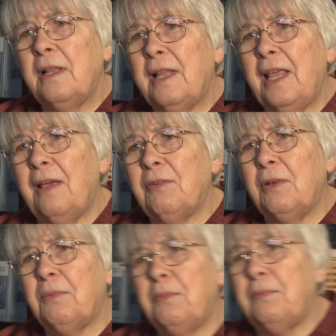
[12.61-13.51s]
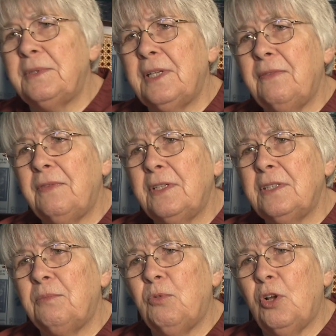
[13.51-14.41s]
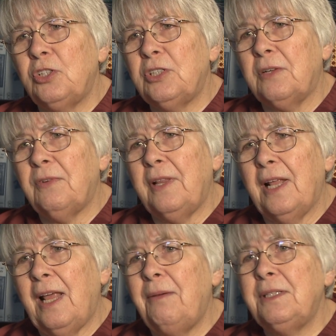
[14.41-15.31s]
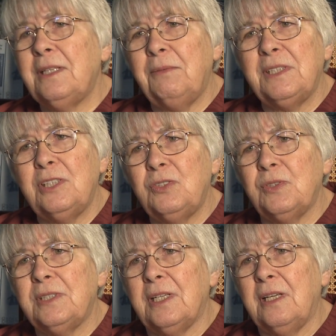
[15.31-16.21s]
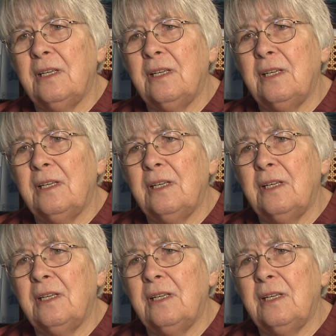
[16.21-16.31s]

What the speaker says: They have a St. Vincent project for that. I thought that was interesting.